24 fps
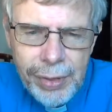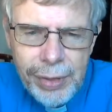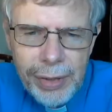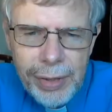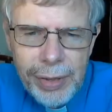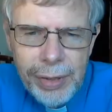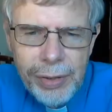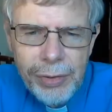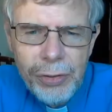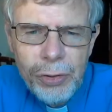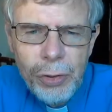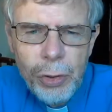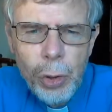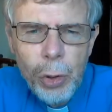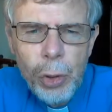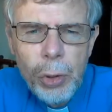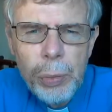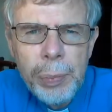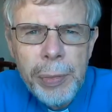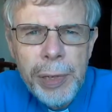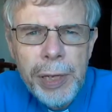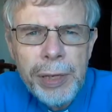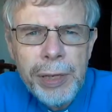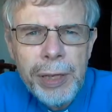Now, this could
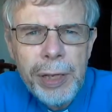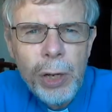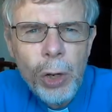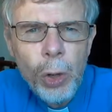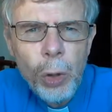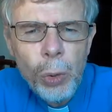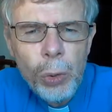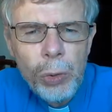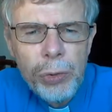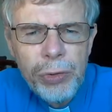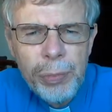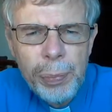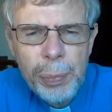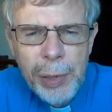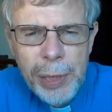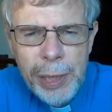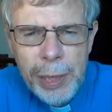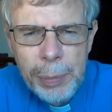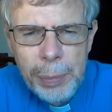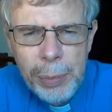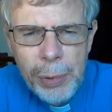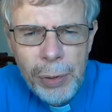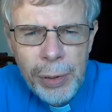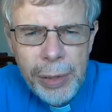mean the old
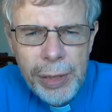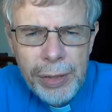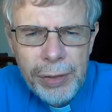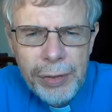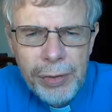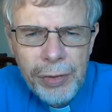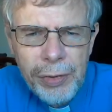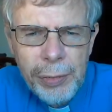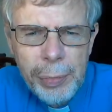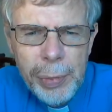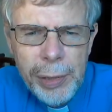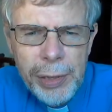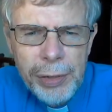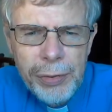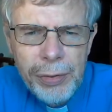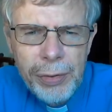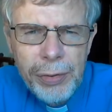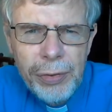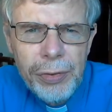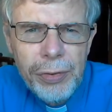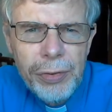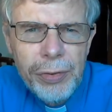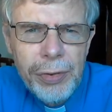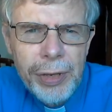people had a special
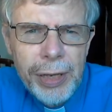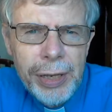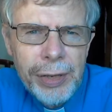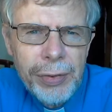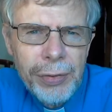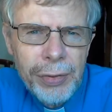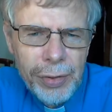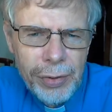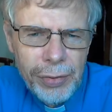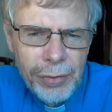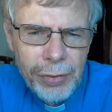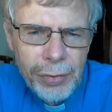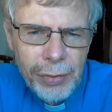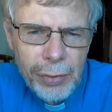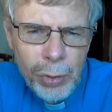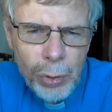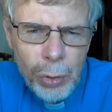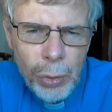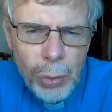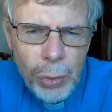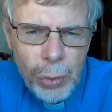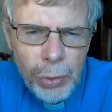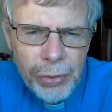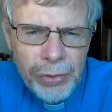status, of
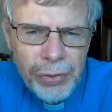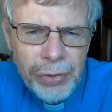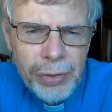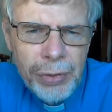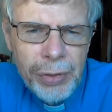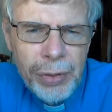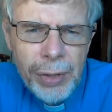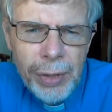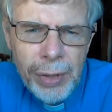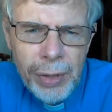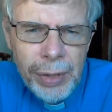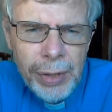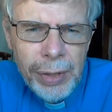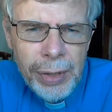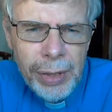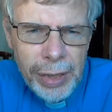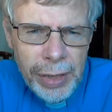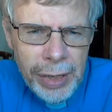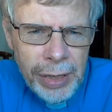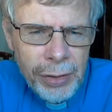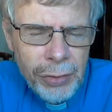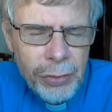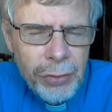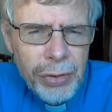course,
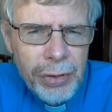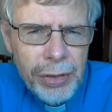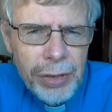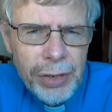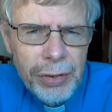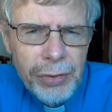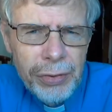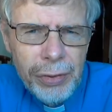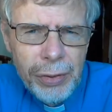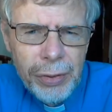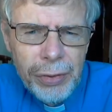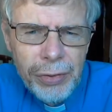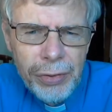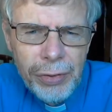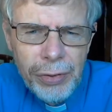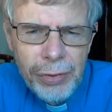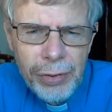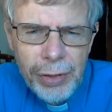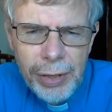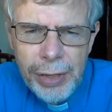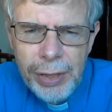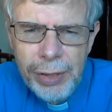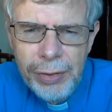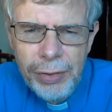in traditional
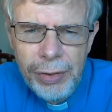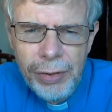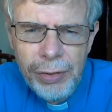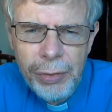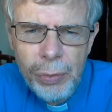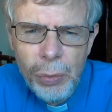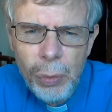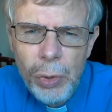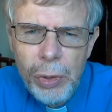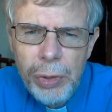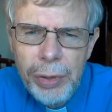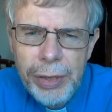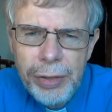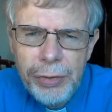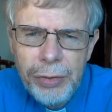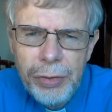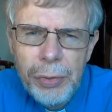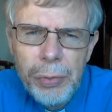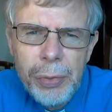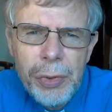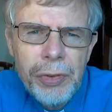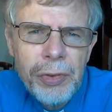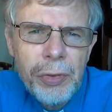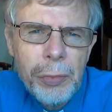societies, and we're actually
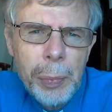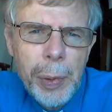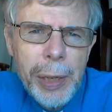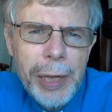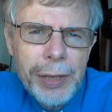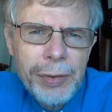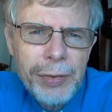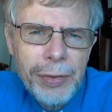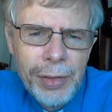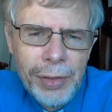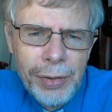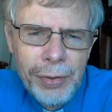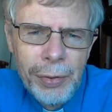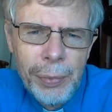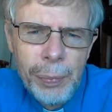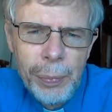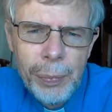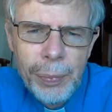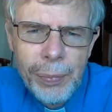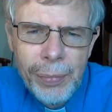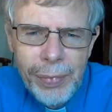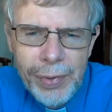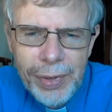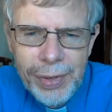respected
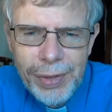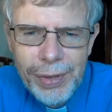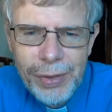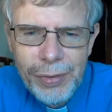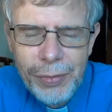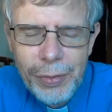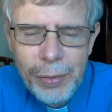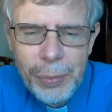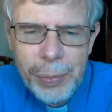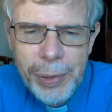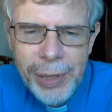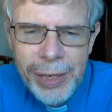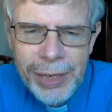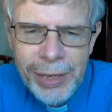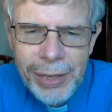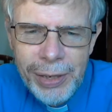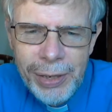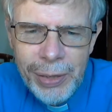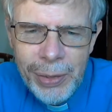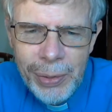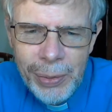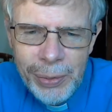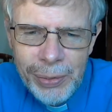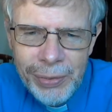uh, for being
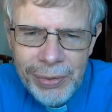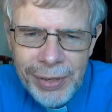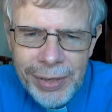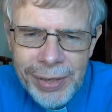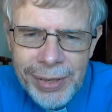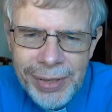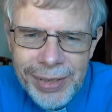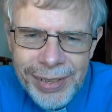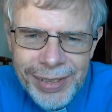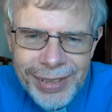older.